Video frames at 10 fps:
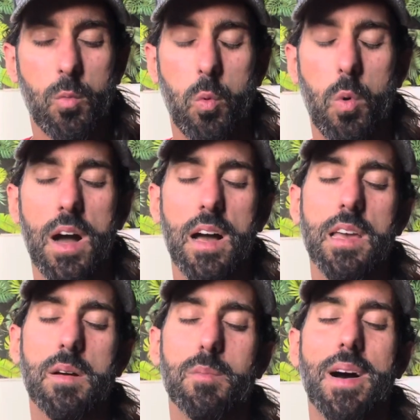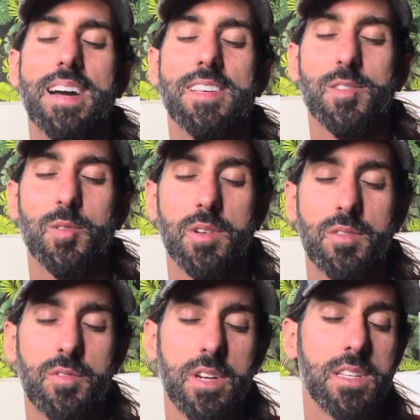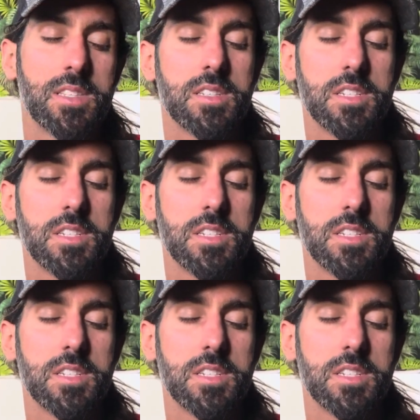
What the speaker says: Why am I so afraid to